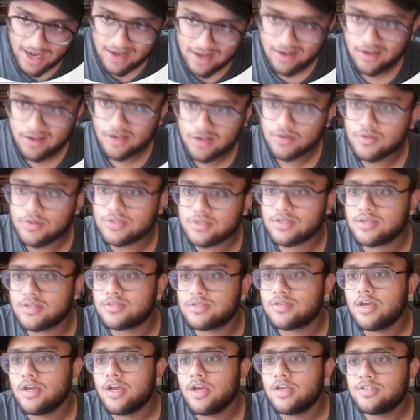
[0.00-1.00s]
use is
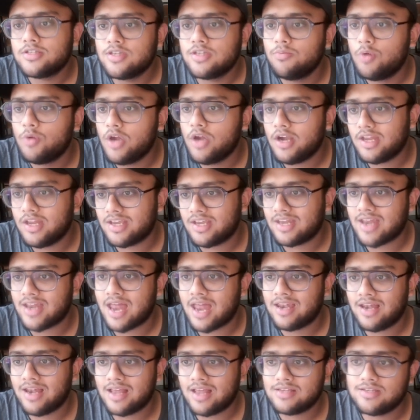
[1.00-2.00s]
simulating and
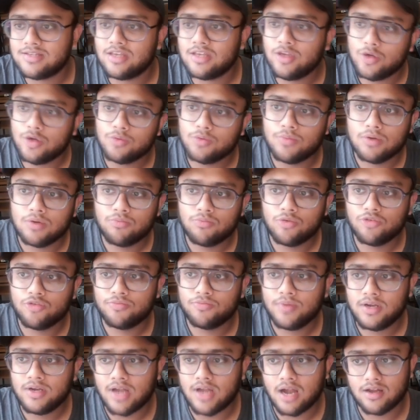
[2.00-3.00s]
analyzing human
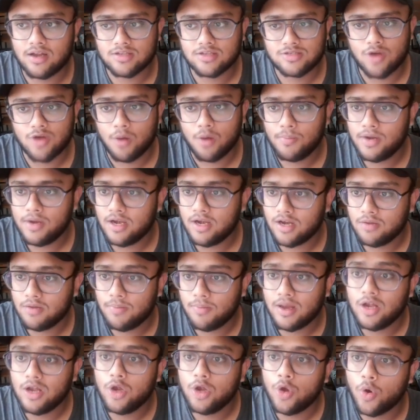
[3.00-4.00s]
movement that is dominated by
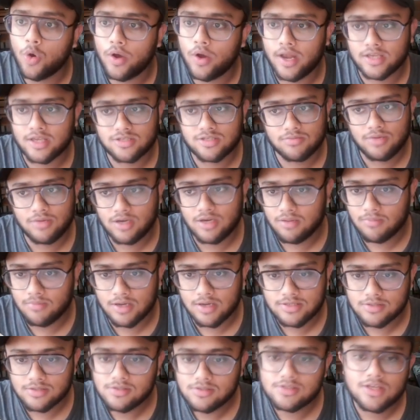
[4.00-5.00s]
lower extremity
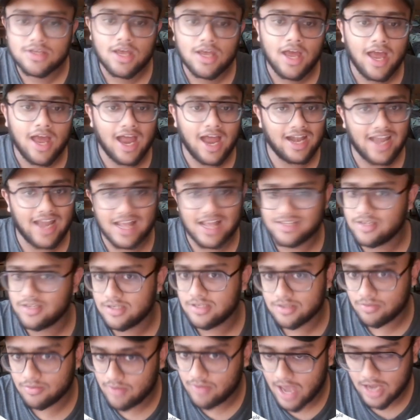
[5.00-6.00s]
muscles, and that's the
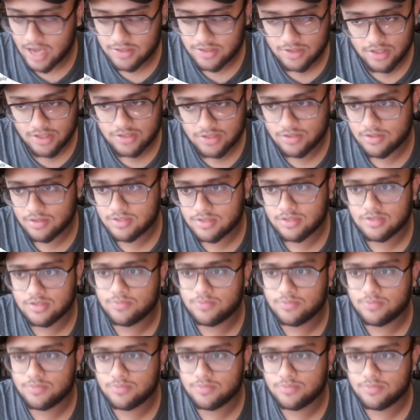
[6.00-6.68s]
reason we actually chose this.